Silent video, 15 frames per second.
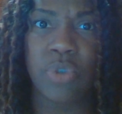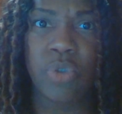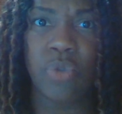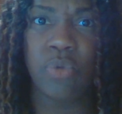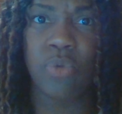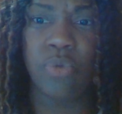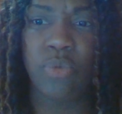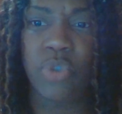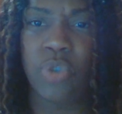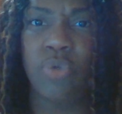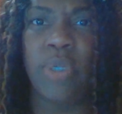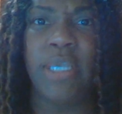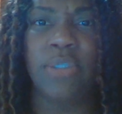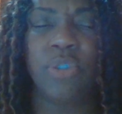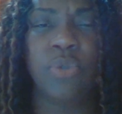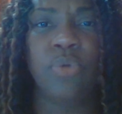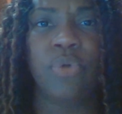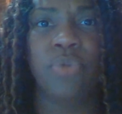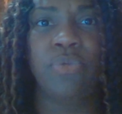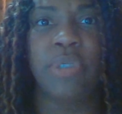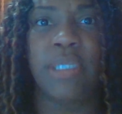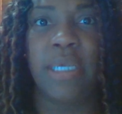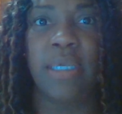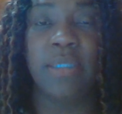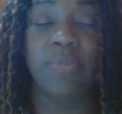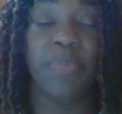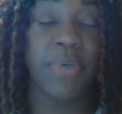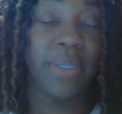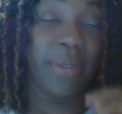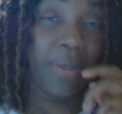2 days, 2 or 3 days,
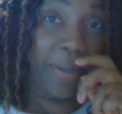but